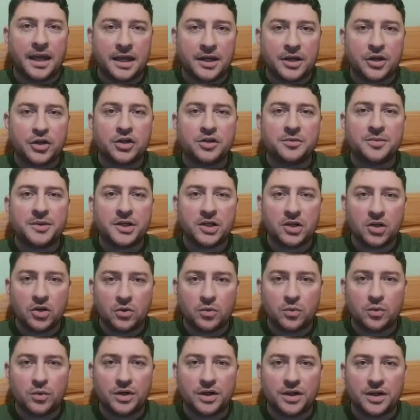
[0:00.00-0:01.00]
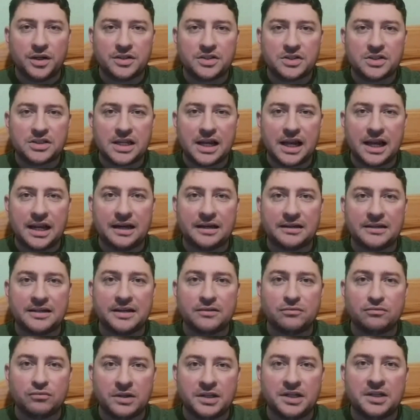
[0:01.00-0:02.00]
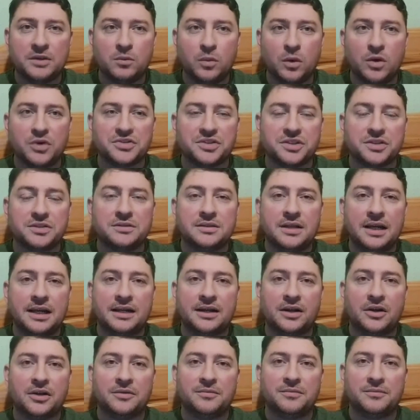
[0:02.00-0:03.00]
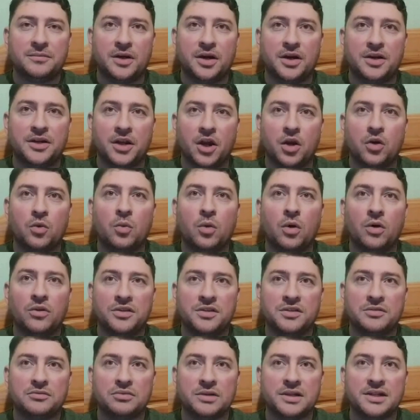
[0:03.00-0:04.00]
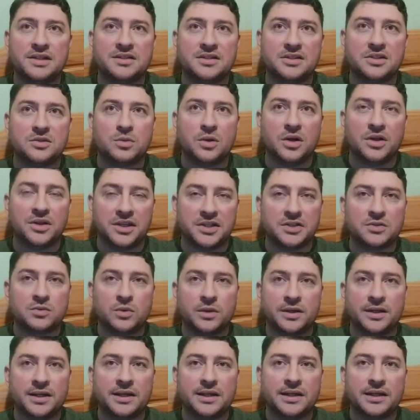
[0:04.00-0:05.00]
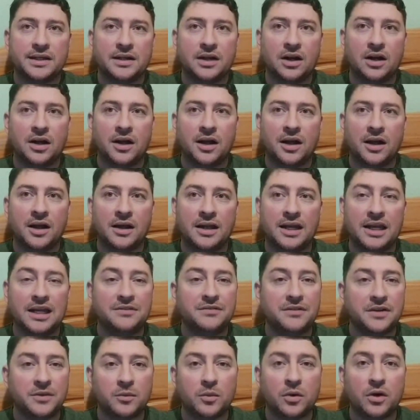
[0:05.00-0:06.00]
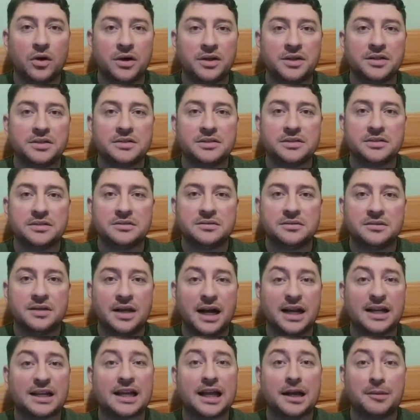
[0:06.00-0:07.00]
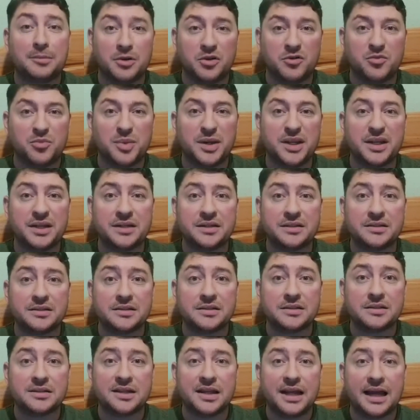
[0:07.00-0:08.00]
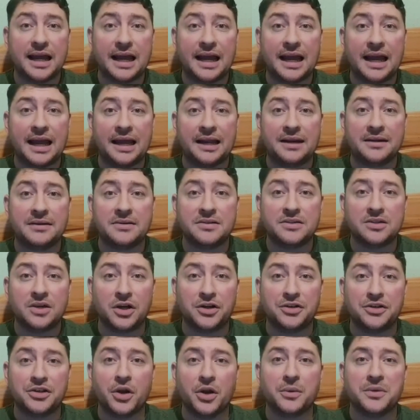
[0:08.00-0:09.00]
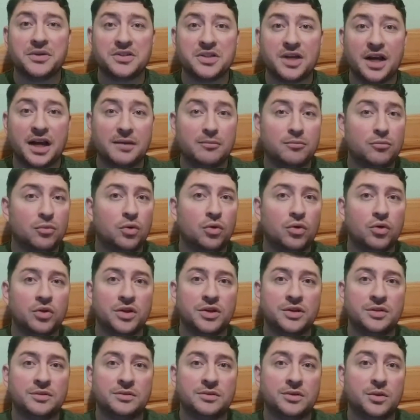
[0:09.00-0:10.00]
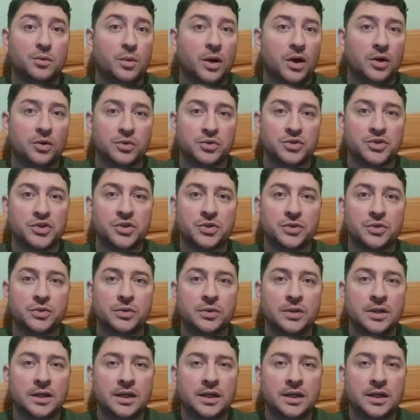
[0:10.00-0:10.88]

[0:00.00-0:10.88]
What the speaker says: it could have been a lot worse, and it really wasn't. And I know what the reasons were this week. Evening wise, I had a couple of beers, and I noticed I had more than the one or two.